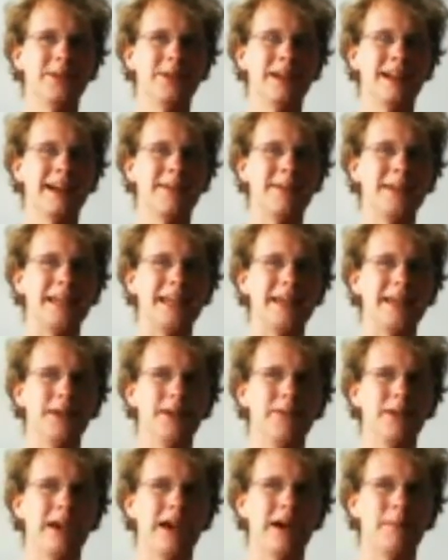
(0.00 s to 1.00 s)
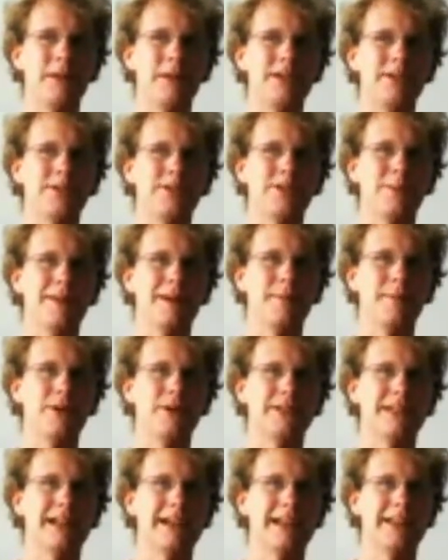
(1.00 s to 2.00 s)
They're going to have to keep giving up internal
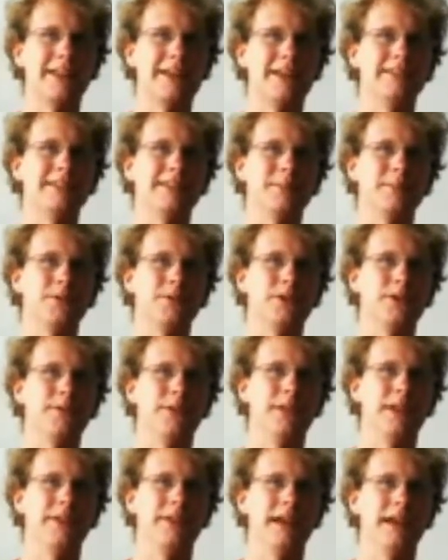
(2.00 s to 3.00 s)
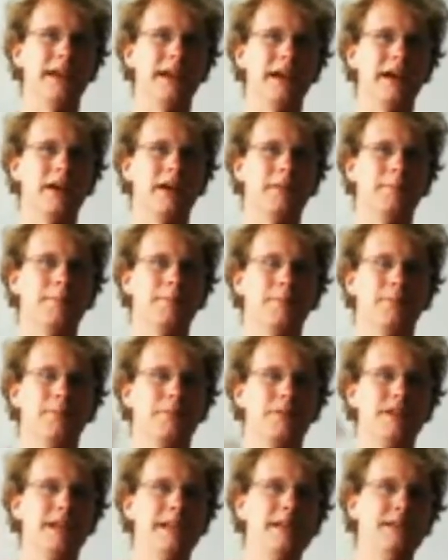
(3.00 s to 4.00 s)
memos like this to prove that they uh,
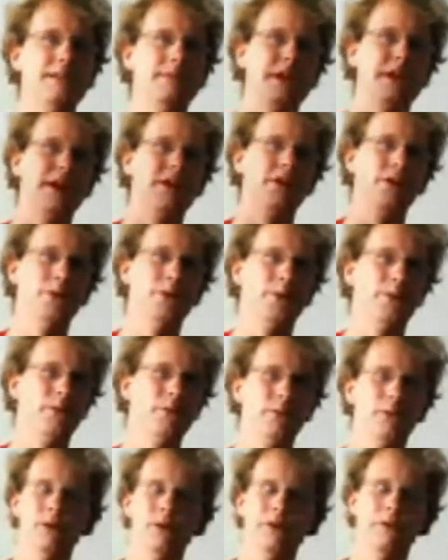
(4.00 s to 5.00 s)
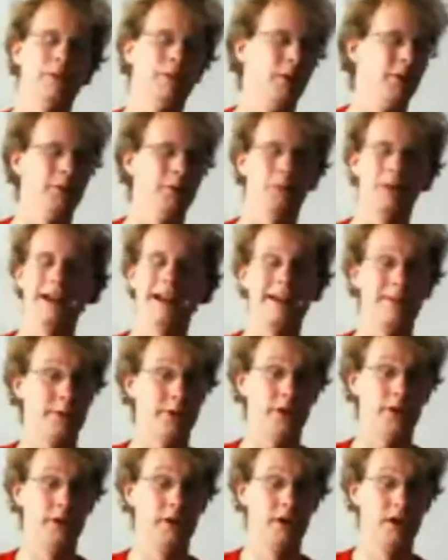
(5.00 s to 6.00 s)
didn't know what, or
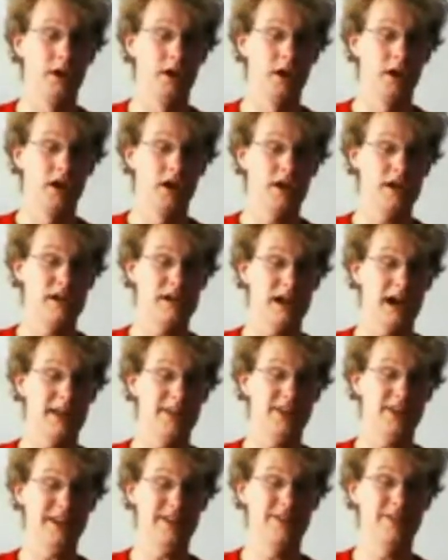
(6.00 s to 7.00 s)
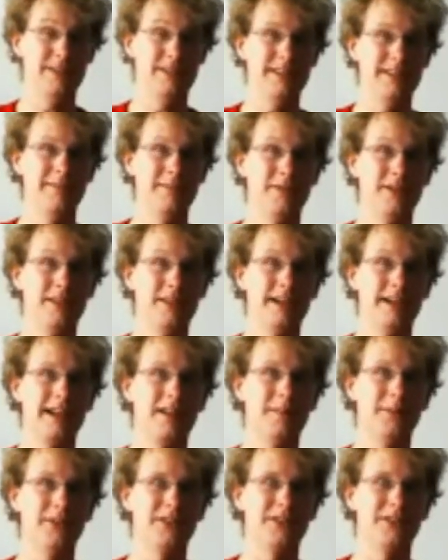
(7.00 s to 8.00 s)
whatever. I think it hurts them more than it
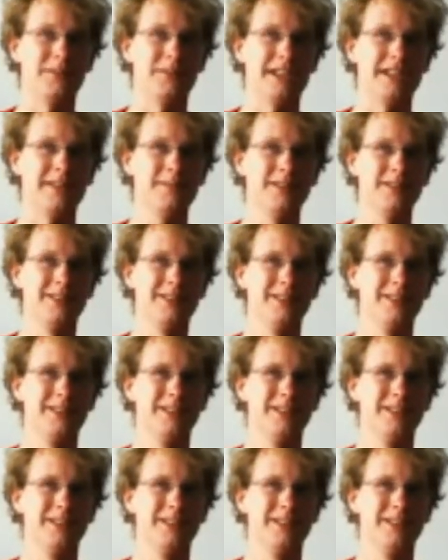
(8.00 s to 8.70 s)
helps them, James.